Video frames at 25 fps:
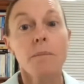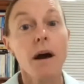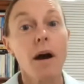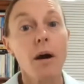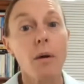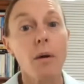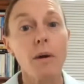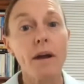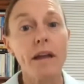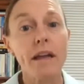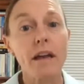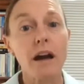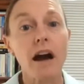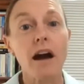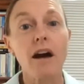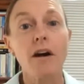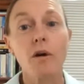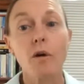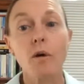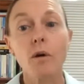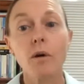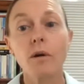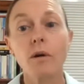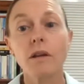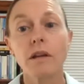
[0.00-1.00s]
But we are
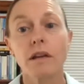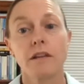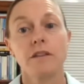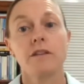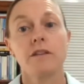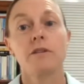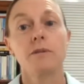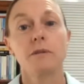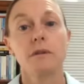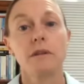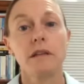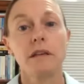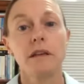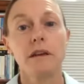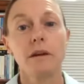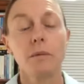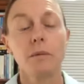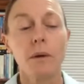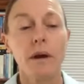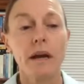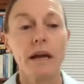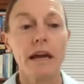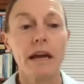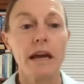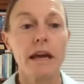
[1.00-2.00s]
all acutely
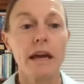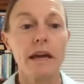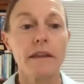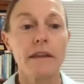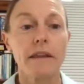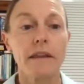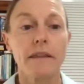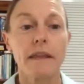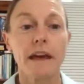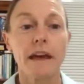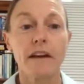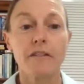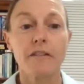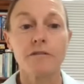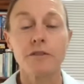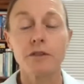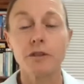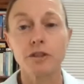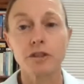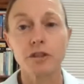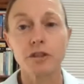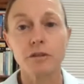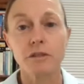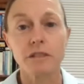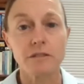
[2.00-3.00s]
aware that that
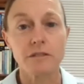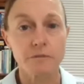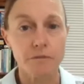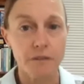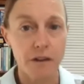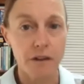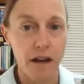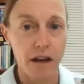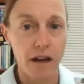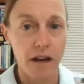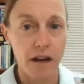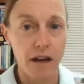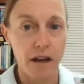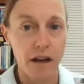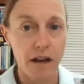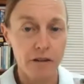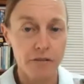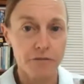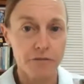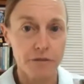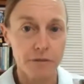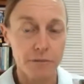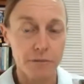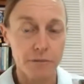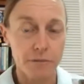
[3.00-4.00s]
future is far
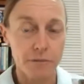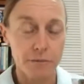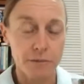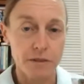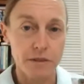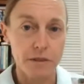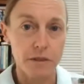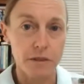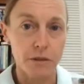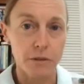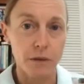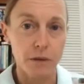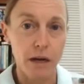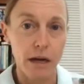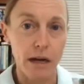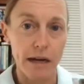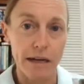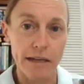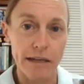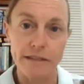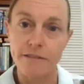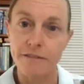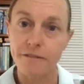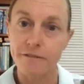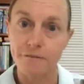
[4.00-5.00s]
from secure.
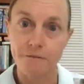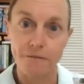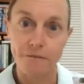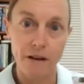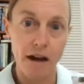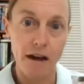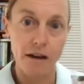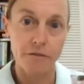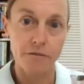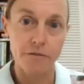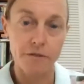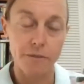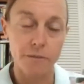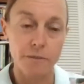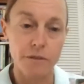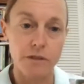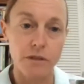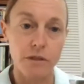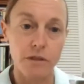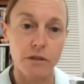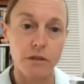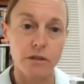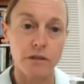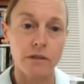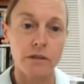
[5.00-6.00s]
It's far from
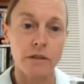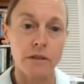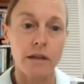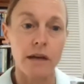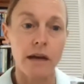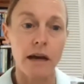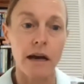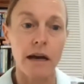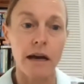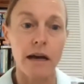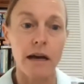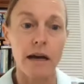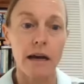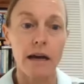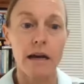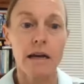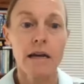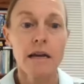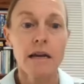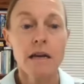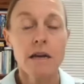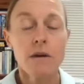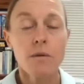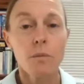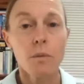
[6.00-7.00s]
certain.
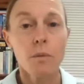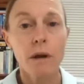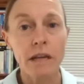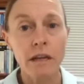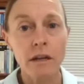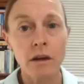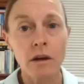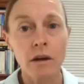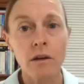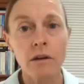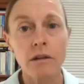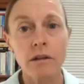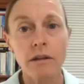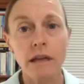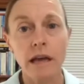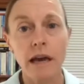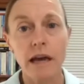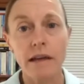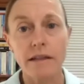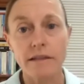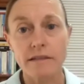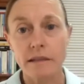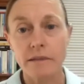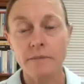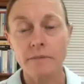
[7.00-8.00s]
We know
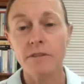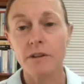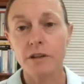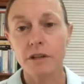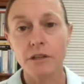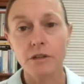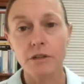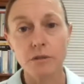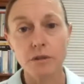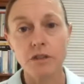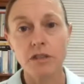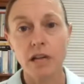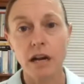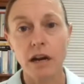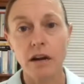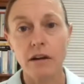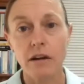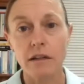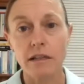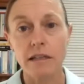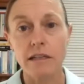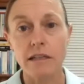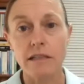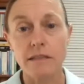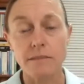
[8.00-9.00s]
that some very good
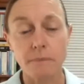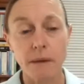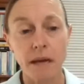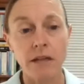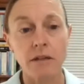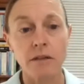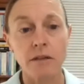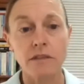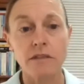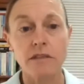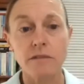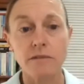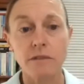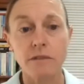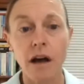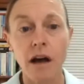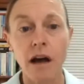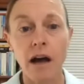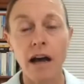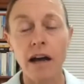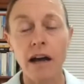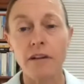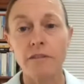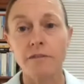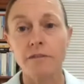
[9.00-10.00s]
charities may not
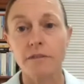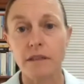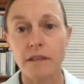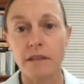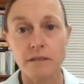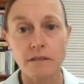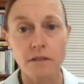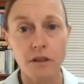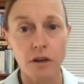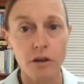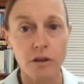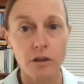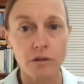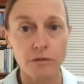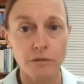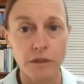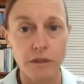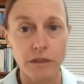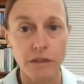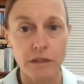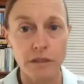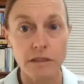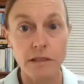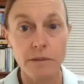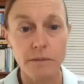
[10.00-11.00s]
survive this
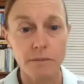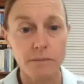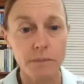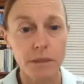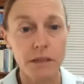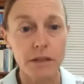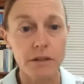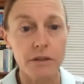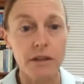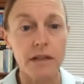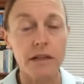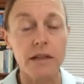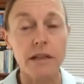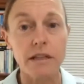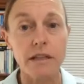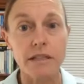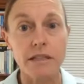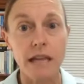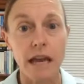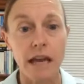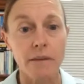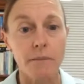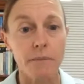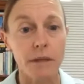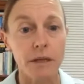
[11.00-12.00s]
COVID period
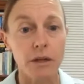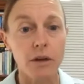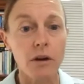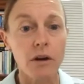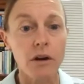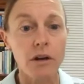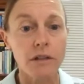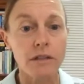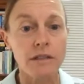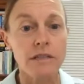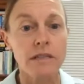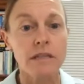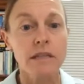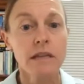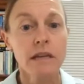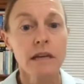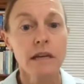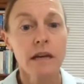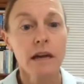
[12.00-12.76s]
and beyond.